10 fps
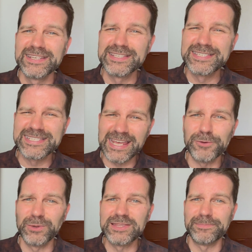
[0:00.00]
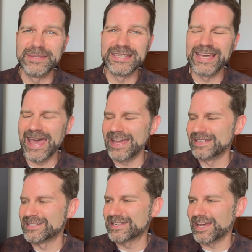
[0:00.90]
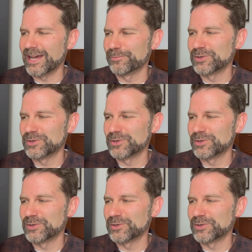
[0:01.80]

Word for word: stay with me and um,